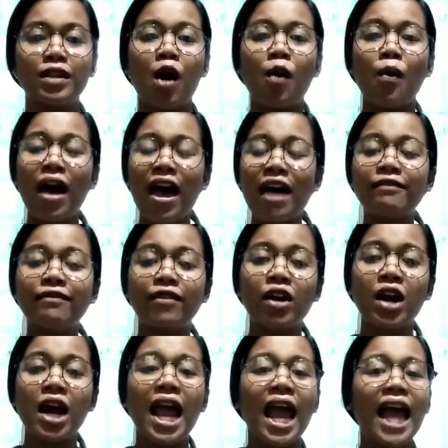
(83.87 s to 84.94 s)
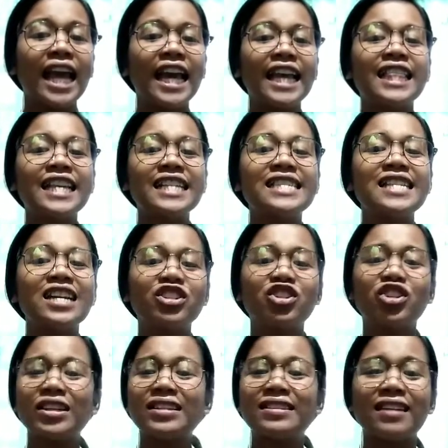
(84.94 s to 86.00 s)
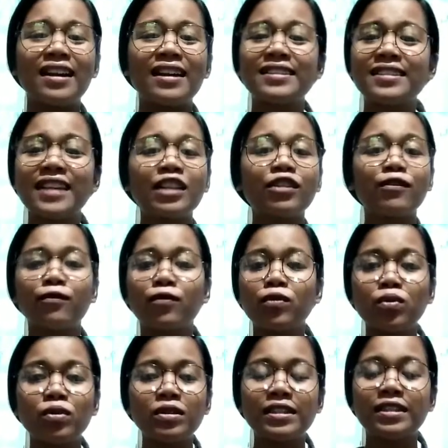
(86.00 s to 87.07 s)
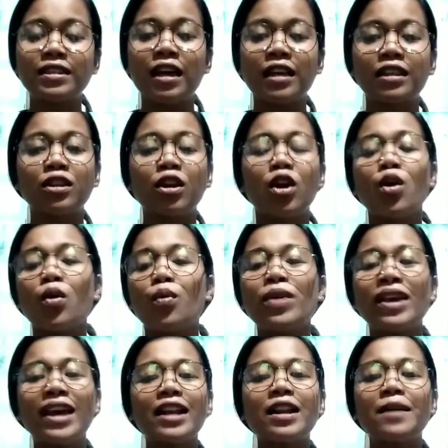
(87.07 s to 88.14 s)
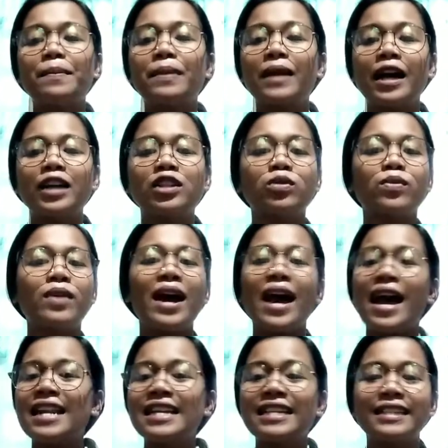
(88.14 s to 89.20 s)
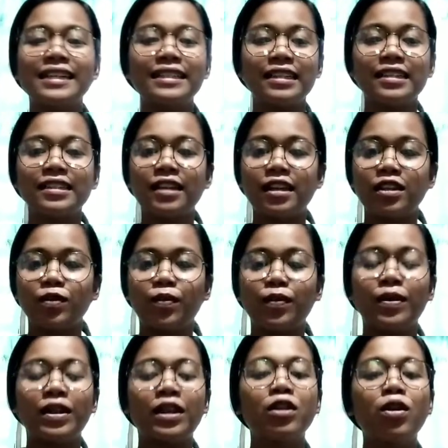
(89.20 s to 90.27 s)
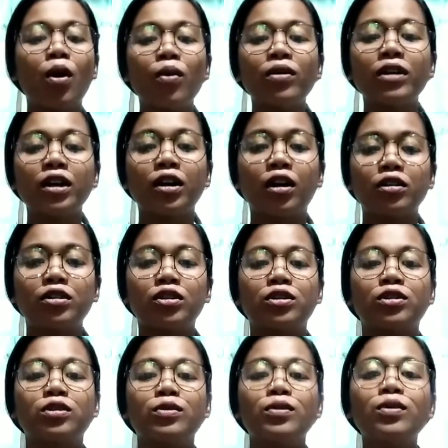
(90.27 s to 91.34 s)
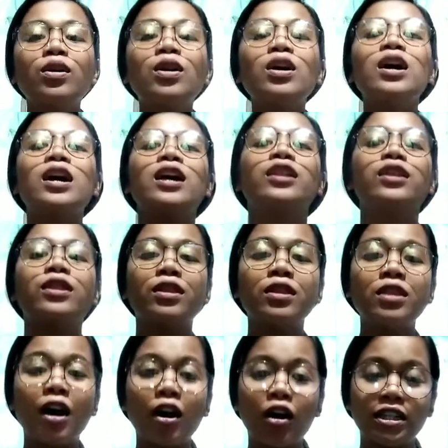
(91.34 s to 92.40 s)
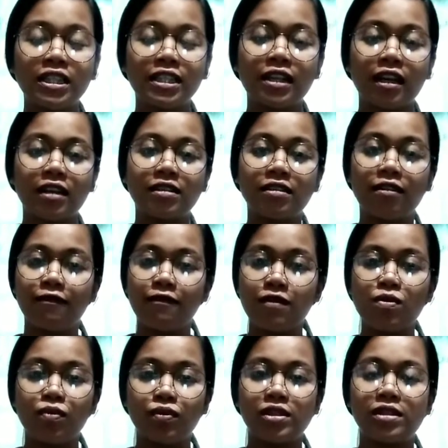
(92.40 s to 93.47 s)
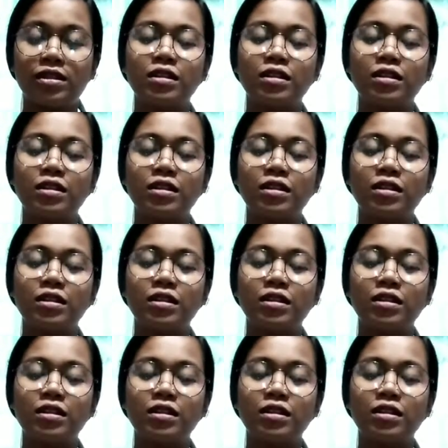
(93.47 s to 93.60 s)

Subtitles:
However, it is not just a set of rules that we can apply to any sentences with no regards to the context of use.